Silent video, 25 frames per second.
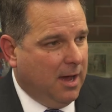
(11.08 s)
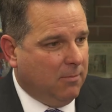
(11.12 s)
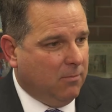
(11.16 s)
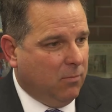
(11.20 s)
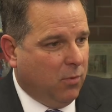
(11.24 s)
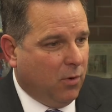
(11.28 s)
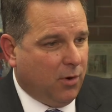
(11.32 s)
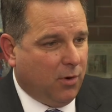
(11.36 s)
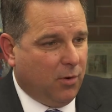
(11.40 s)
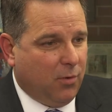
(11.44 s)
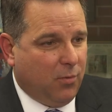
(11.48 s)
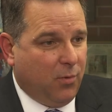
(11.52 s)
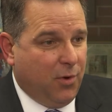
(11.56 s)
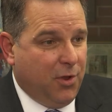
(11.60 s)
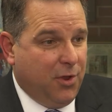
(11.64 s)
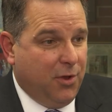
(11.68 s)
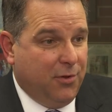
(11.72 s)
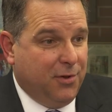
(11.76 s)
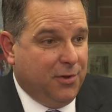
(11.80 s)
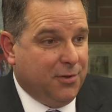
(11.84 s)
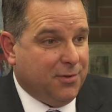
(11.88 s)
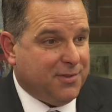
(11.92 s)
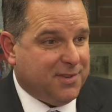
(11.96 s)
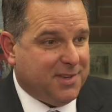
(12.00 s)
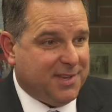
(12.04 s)
Where
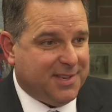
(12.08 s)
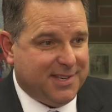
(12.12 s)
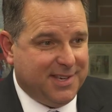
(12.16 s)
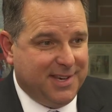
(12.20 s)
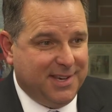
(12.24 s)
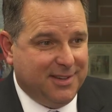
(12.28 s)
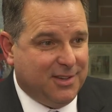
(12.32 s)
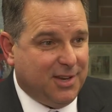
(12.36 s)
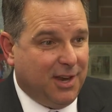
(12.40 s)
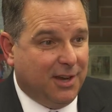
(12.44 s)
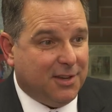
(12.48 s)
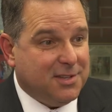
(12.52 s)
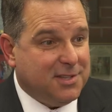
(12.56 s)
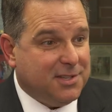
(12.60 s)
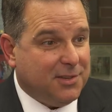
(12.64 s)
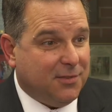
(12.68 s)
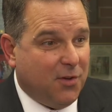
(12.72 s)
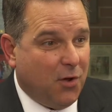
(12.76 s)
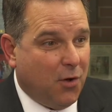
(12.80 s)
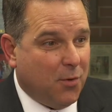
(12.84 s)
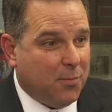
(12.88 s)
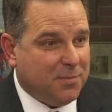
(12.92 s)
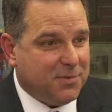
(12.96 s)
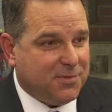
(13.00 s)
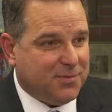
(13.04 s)
you used to see tons
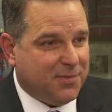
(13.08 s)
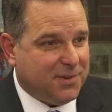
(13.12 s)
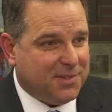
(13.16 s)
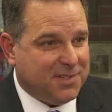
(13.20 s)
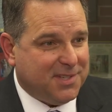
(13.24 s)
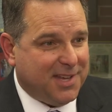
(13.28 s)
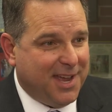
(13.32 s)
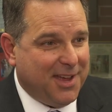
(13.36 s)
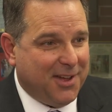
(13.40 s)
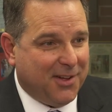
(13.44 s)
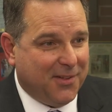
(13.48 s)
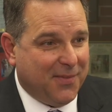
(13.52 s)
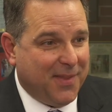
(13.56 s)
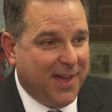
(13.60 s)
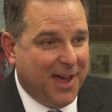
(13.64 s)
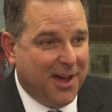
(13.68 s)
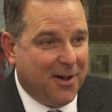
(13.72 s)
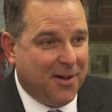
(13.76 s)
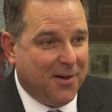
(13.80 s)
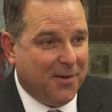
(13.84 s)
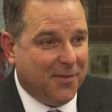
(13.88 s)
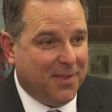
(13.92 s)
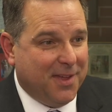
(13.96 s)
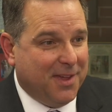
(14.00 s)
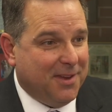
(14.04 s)
of homes for sale,
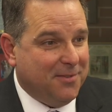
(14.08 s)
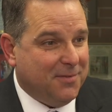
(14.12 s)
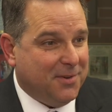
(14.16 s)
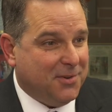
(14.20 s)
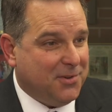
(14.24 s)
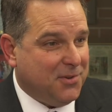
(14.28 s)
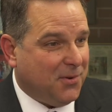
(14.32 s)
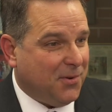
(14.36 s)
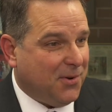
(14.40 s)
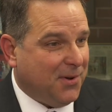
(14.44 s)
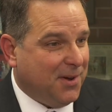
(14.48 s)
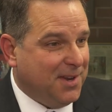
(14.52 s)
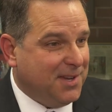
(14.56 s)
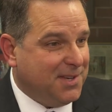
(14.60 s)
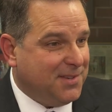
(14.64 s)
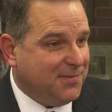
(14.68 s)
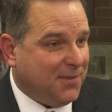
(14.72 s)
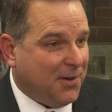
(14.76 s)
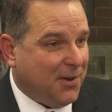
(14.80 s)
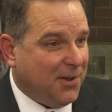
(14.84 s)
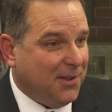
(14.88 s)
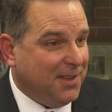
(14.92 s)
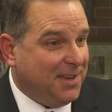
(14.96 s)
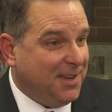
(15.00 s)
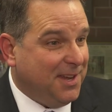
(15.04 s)
now the inventory is
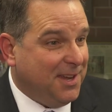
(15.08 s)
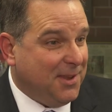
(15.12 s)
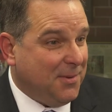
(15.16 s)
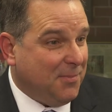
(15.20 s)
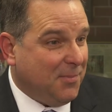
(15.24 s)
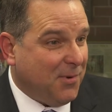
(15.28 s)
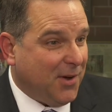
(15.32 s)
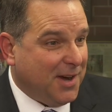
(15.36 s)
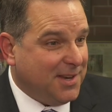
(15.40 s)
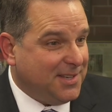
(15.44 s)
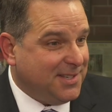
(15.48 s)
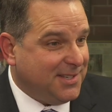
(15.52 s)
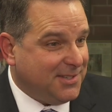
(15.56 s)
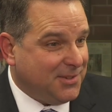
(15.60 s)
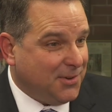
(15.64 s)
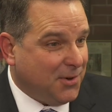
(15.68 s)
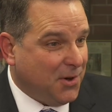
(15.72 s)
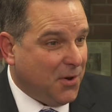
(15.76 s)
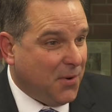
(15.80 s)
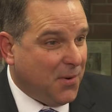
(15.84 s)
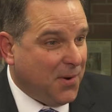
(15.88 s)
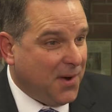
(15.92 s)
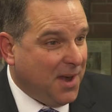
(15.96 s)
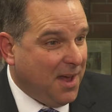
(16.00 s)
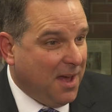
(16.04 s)
falling and the prices are
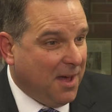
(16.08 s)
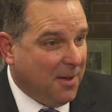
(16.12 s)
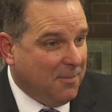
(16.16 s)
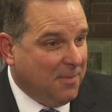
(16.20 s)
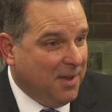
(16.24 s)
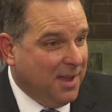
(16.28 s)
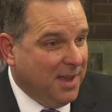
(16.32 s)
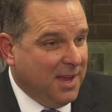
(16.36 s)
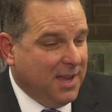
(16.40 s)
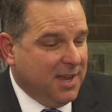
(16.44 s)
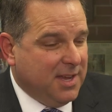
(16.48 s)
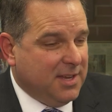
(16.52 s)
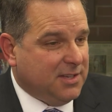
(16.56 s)
going up.